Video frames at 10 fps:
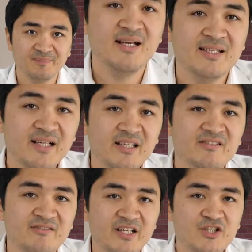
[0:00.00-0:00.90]
A second
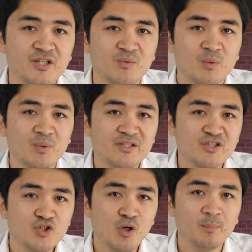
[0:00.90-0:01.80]
invention we will
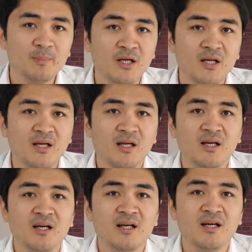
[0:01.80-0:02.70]
stop
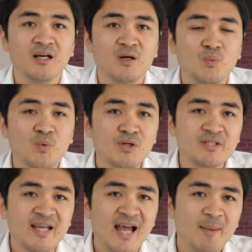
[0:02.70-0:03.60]
was
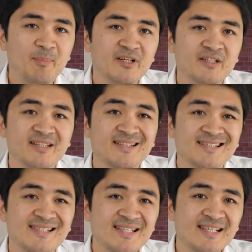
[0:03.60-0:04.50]
happened in
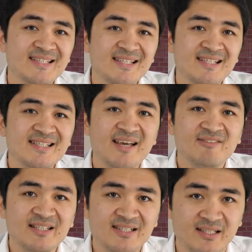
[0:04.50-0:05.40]

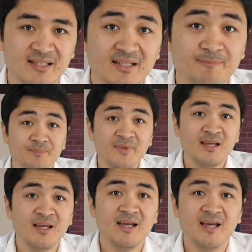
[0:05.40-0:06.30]
1617.
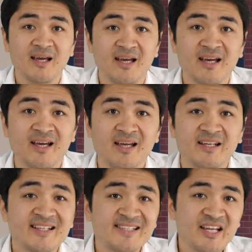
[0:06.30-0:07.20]
An
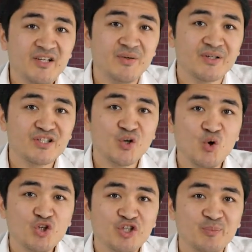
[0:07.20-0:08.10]
eccentric
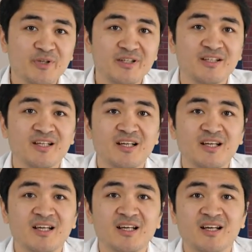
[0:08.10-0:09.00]
Scotchman,
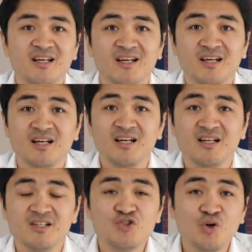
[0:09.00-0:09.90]

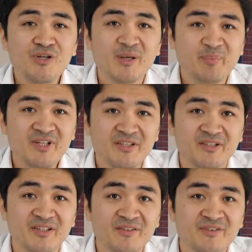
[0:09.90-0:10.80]
John Napier,
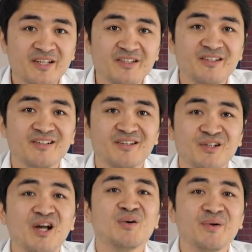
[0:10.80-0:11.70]
invented
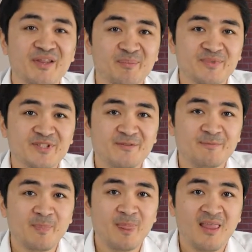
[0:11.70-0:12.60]
logarithms,
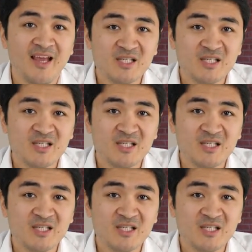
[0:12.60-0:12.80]
a